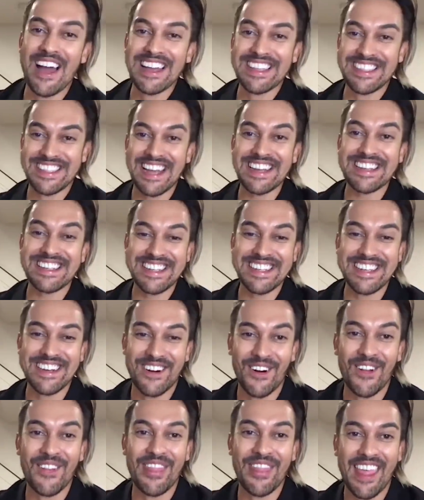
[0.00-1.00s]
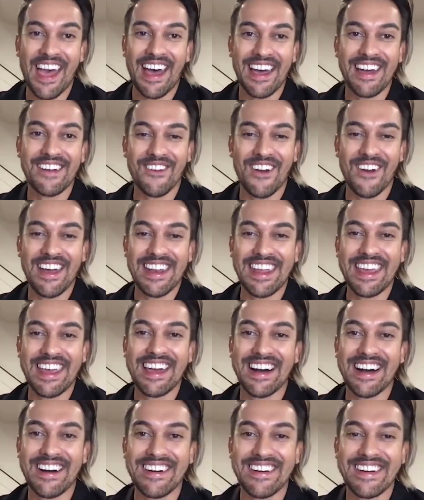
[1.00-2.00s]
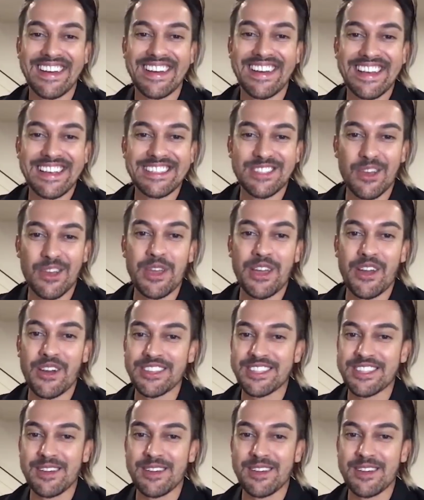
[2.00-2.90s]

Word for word: actually on that right now. Oh, okay. So we got some